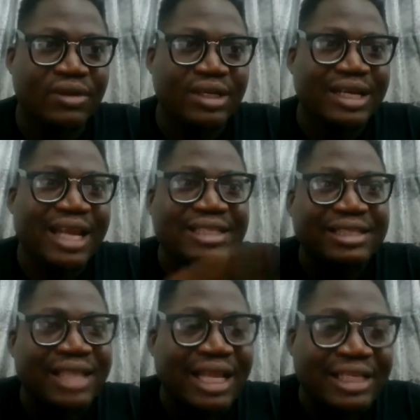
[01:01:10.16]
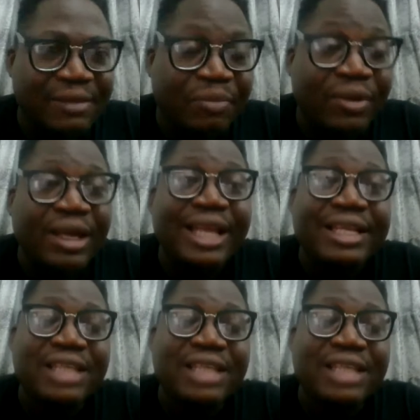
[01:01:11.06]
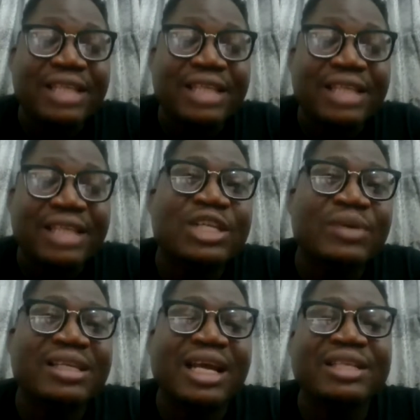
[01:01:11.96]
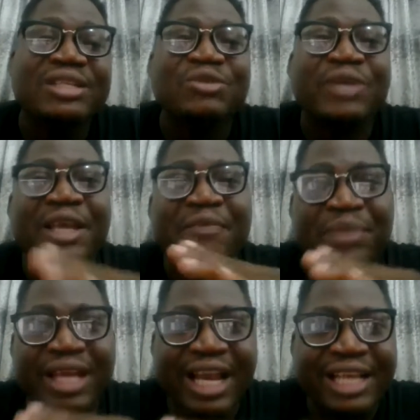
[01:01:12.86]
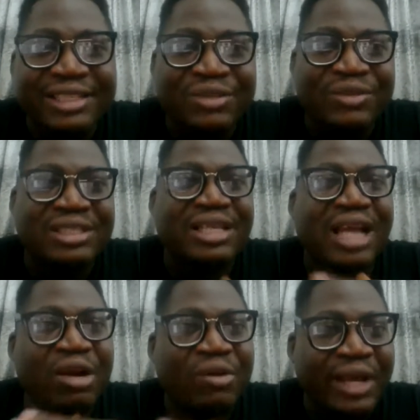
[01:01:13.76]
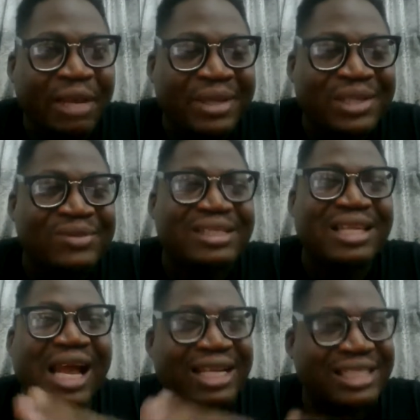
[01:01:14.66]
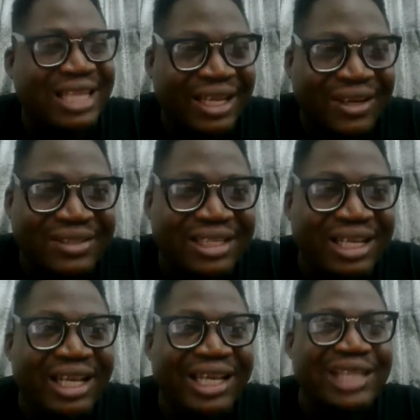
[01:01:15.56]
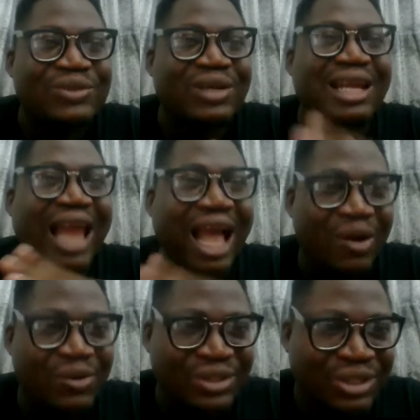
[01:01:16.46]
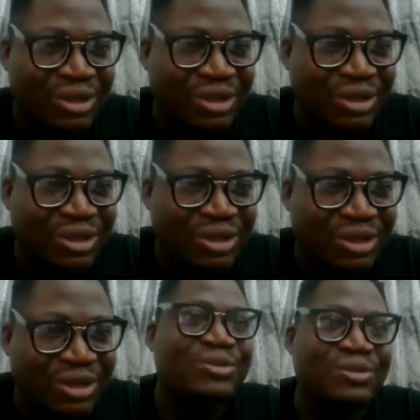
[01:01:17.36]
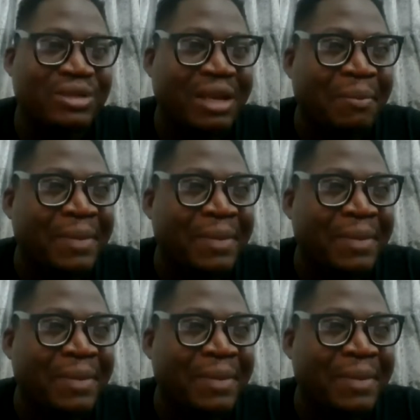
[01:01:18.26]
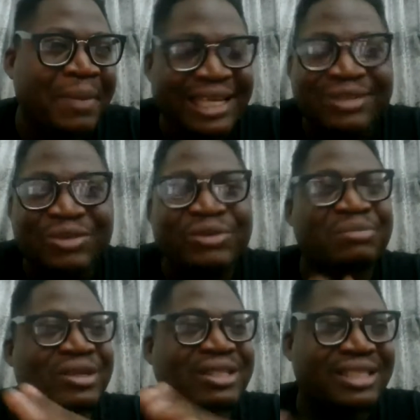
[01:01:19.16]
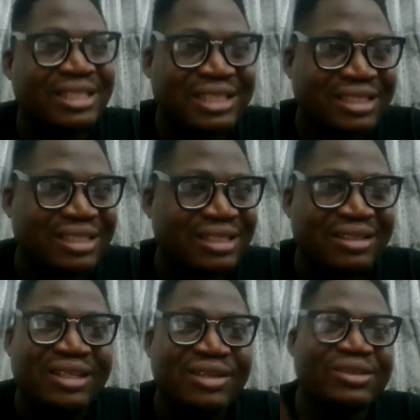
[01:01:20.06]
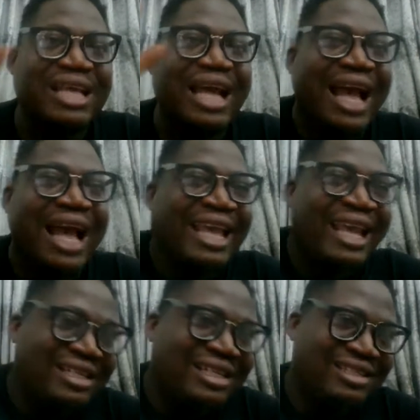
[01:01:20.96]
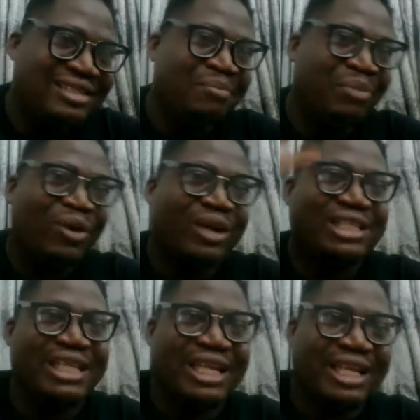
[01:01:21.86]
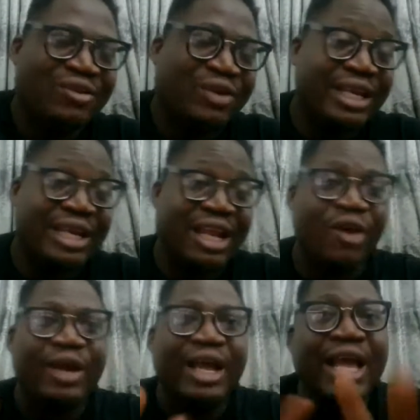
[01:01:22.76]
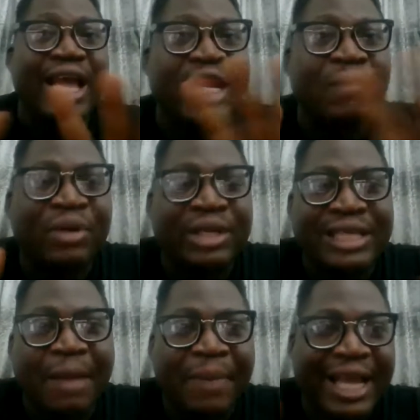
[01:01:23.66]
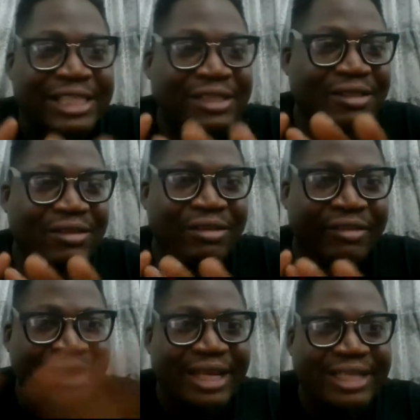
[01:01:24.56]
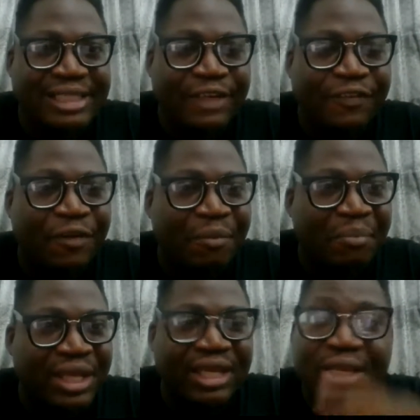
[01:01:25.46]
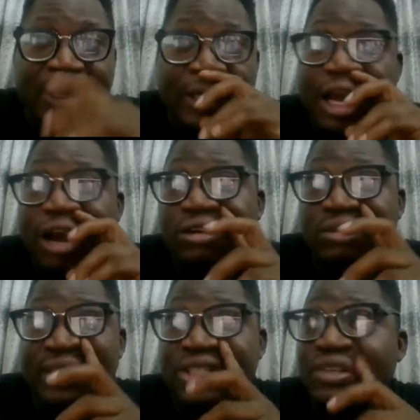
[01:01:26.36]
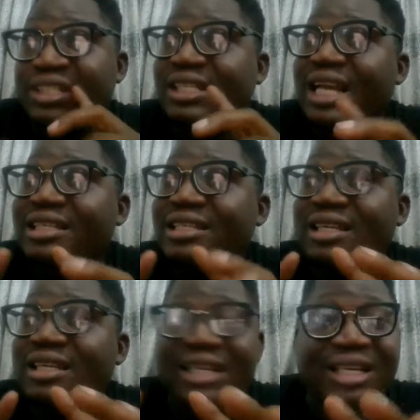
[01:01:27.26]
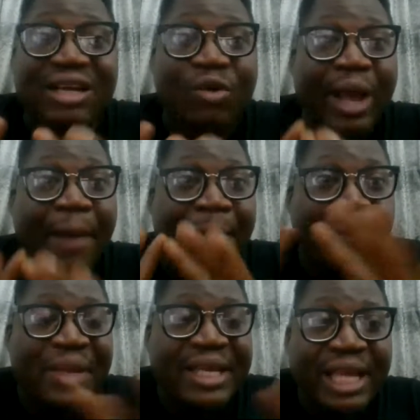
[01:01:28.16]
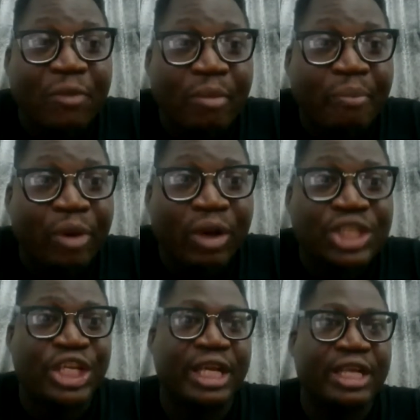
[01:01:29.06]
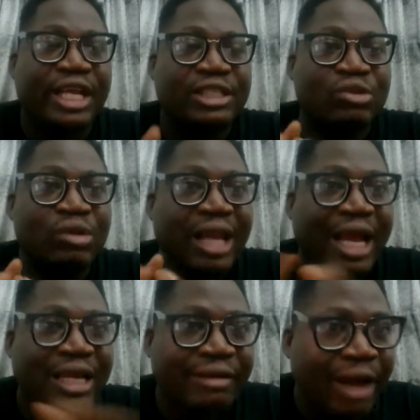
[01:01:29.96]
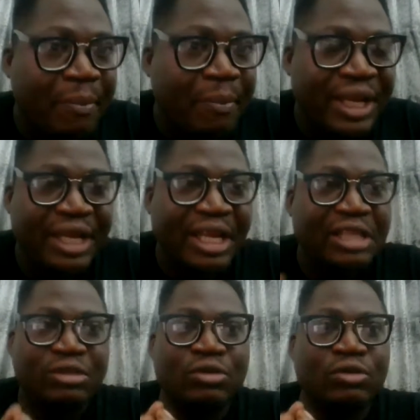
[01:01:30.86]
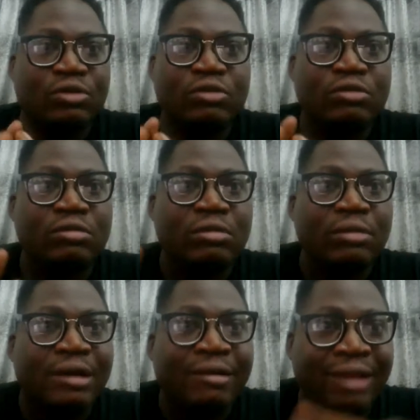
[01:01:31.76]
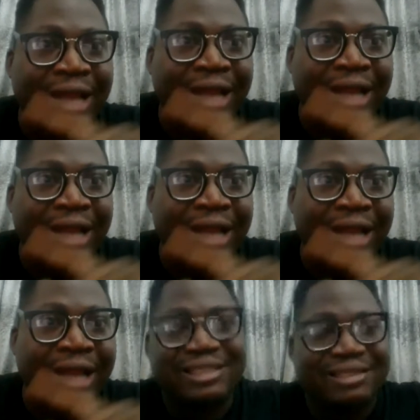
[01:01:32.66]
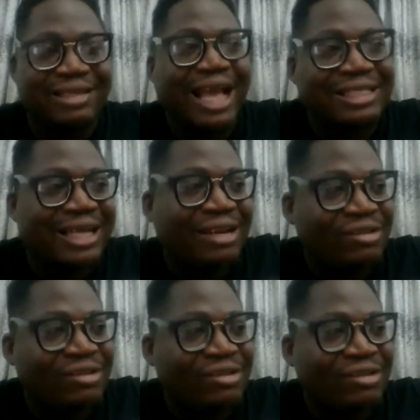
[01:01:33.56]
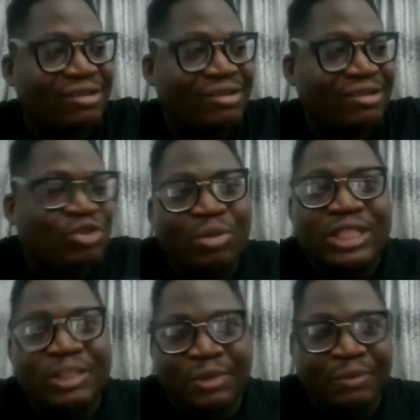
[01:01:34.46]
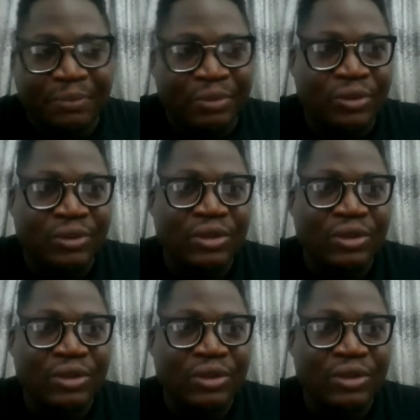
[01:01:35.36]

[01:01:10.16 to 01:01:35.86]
That's the starting point. Later, you can graduate that into APIs, into CRM, into Slack channels, into cloud storage, into machine learning, into robotics. Those are high-end blockchain. Okay, now, anybody that buys real estate from me, I'll do such that we are mapping them on blockchain. There's no land grabbing. There's no land it's given to multiple people,